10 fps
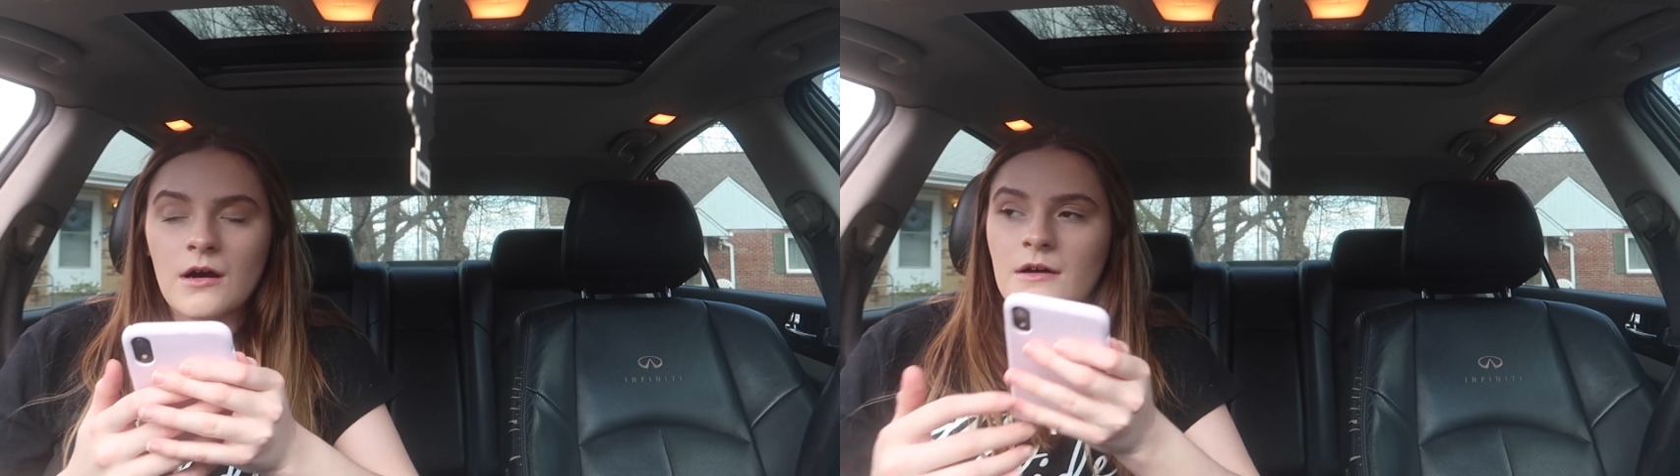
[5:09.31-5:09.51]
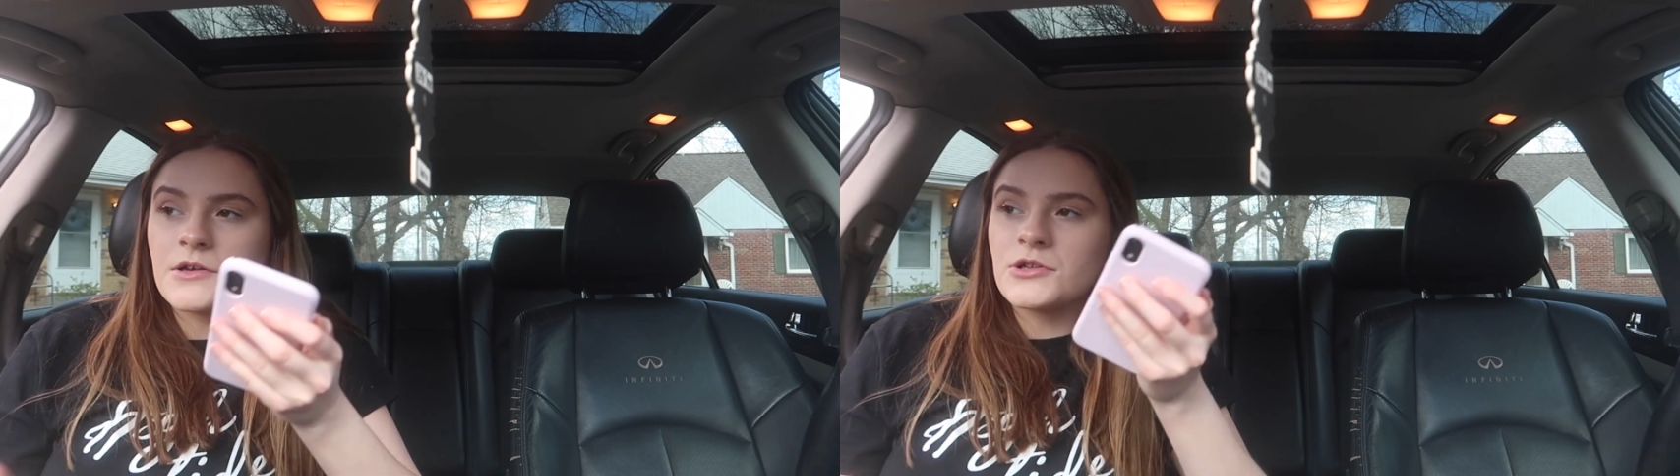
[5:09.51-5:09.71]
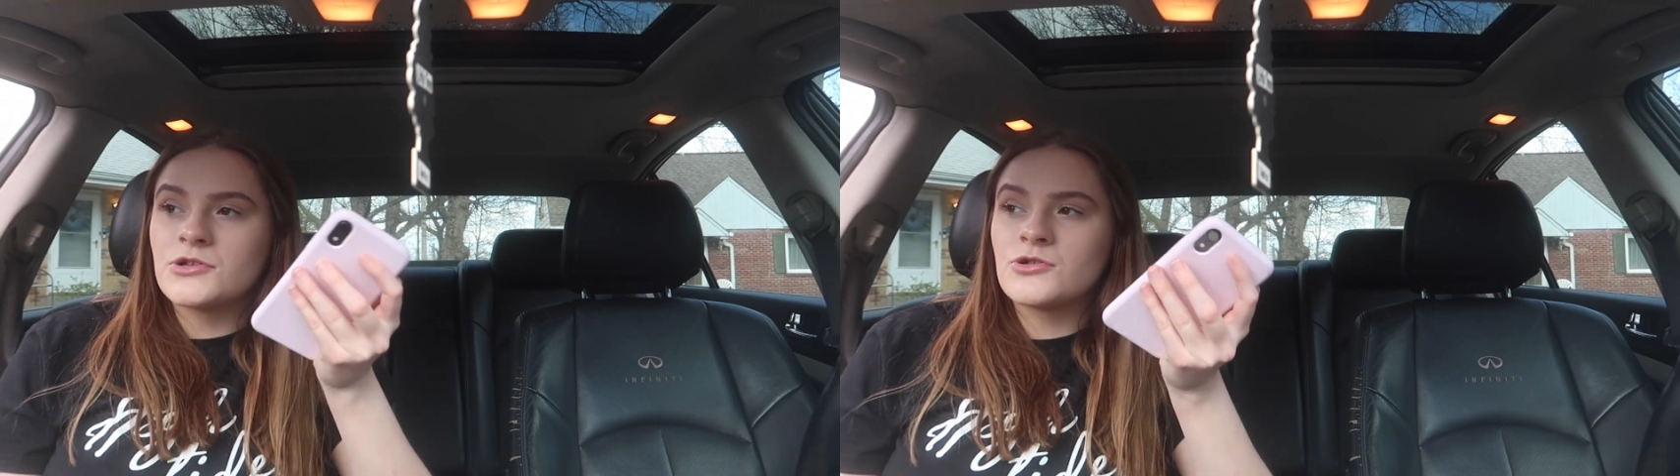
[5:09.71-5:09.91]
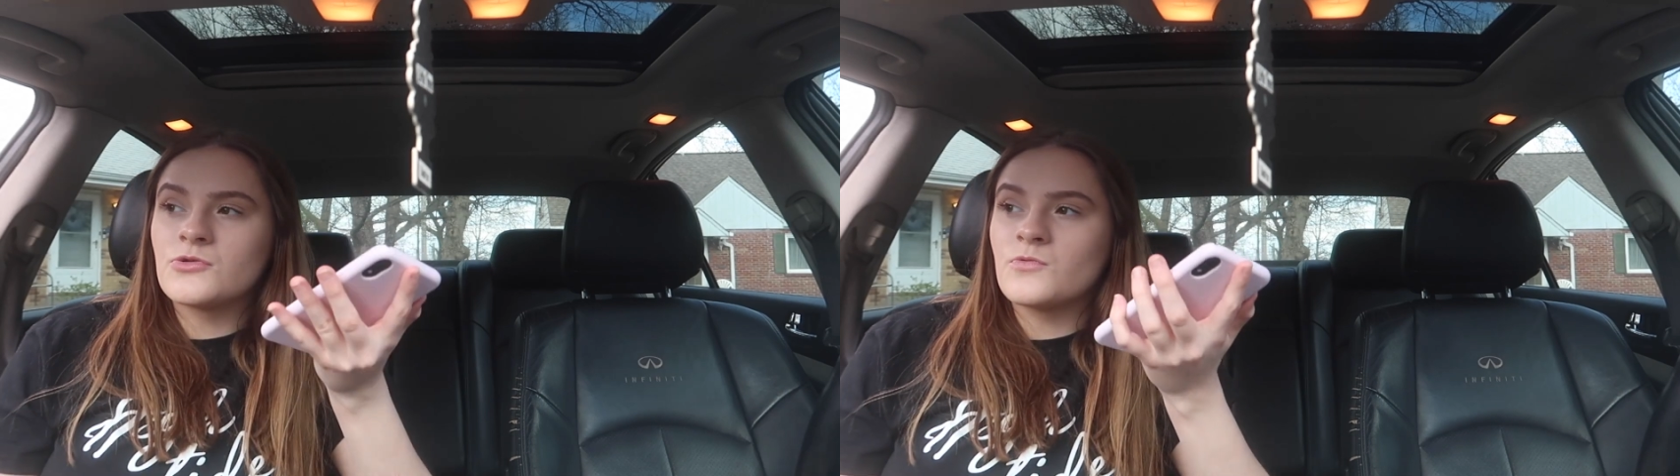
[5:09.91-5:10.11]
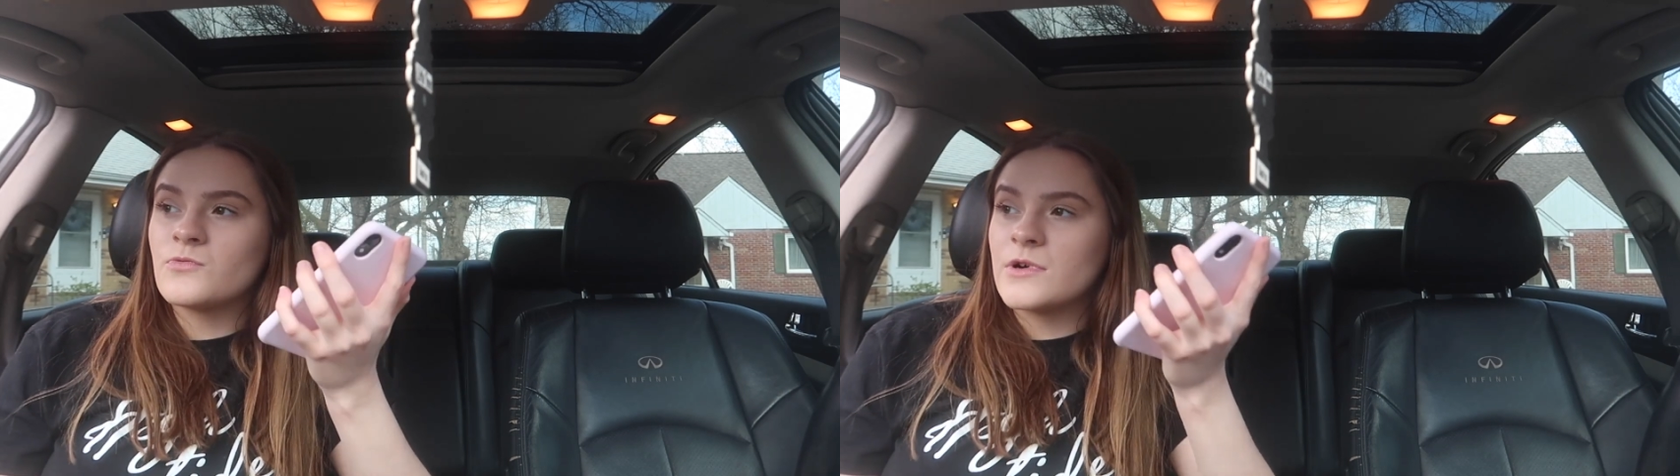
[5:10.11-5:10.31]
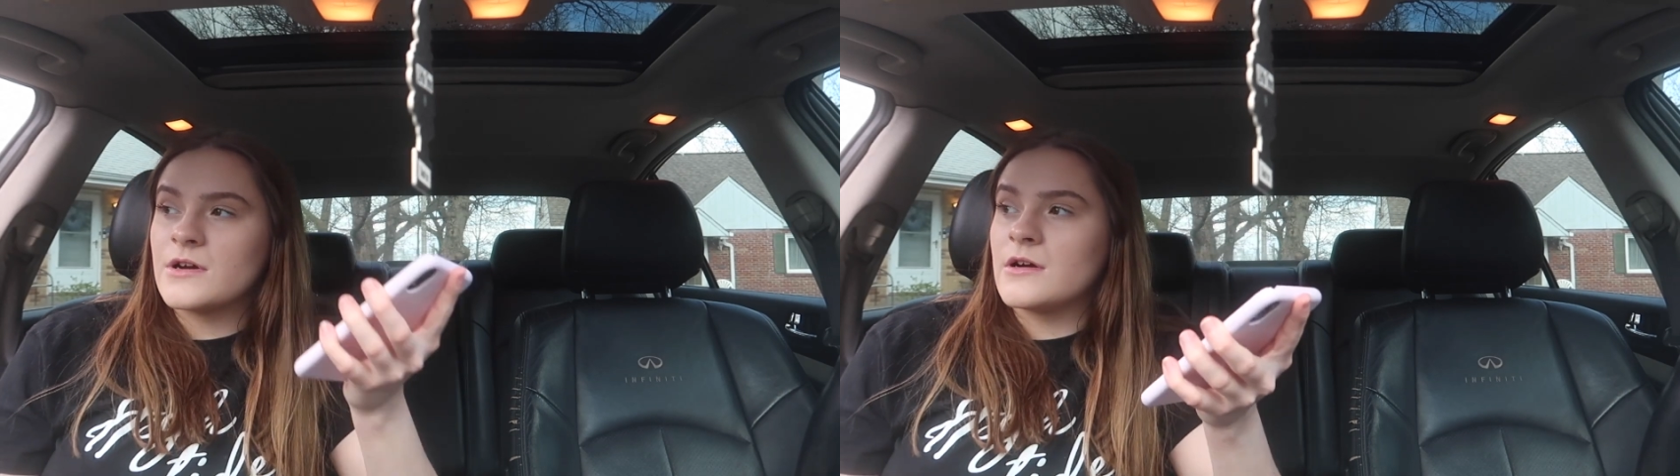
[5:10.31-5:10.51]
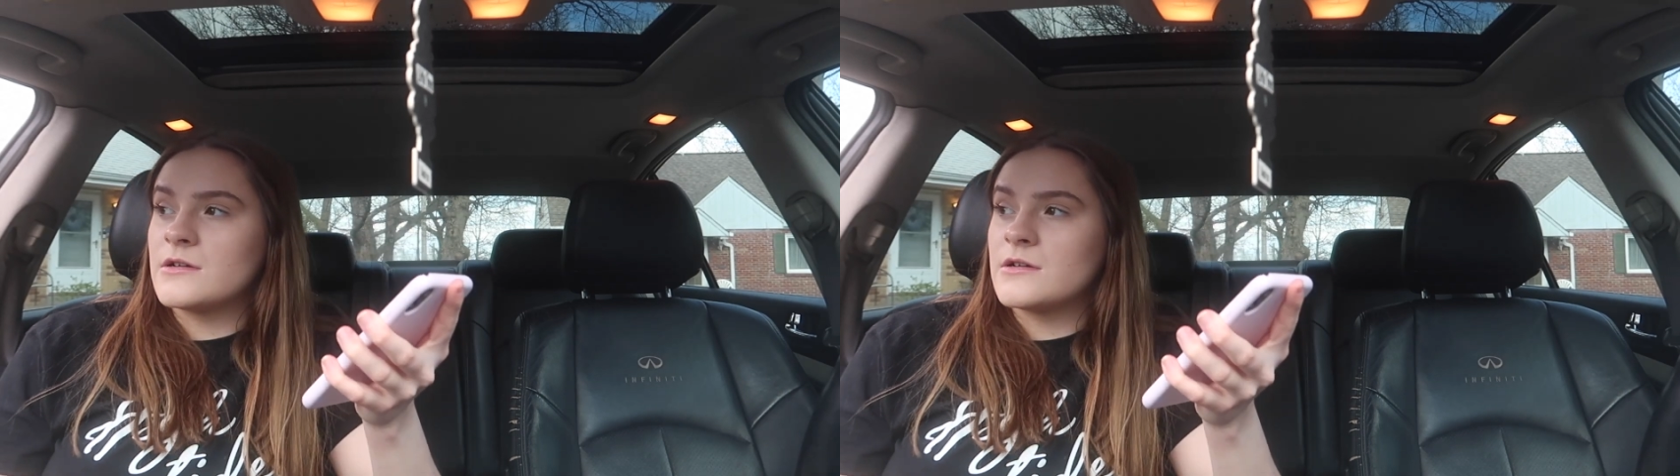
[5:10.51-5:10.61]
I swear I